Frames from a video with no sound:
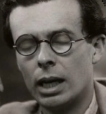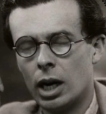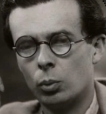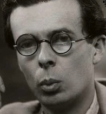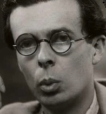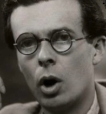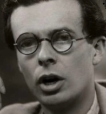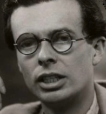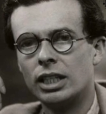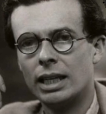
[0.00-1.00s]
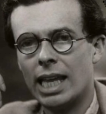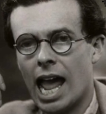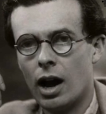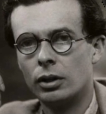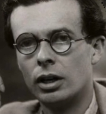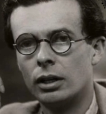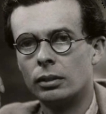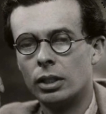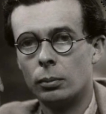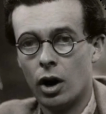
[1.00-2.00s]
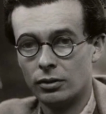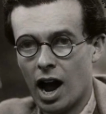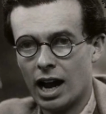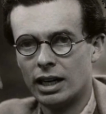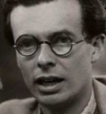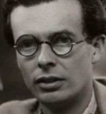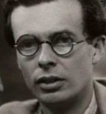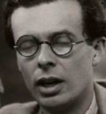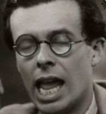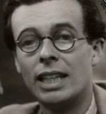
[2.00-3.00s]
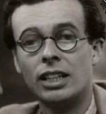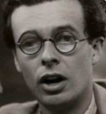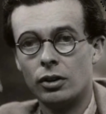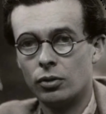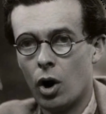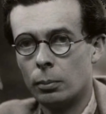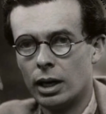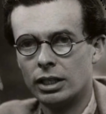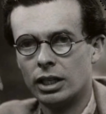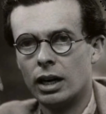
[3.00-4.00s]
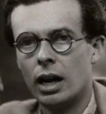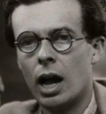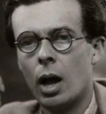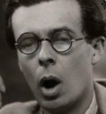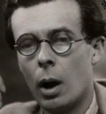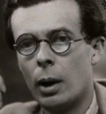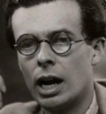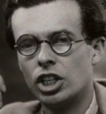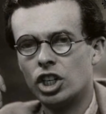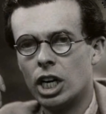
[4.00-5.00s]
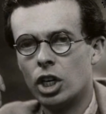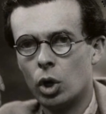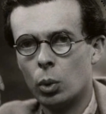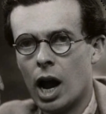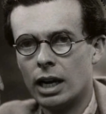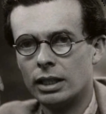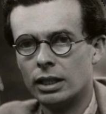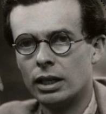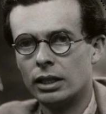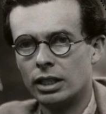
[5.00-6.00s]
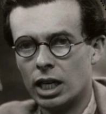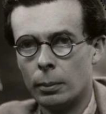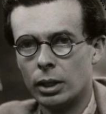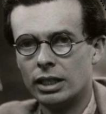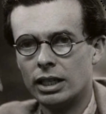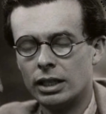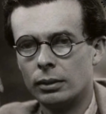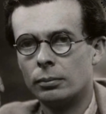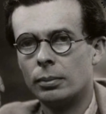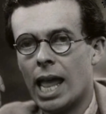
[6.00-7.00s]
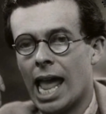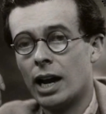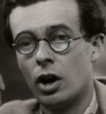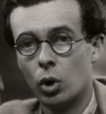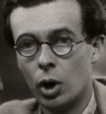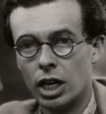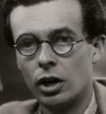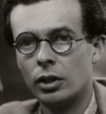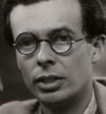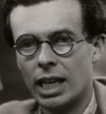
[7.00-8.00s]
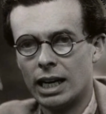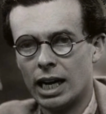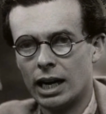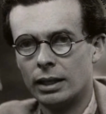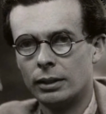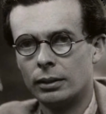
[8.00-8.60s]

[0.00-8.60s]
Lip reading: It rewards the loud, the provocative, and the conformist, while punishing nuance, skepticism, and critical thinking.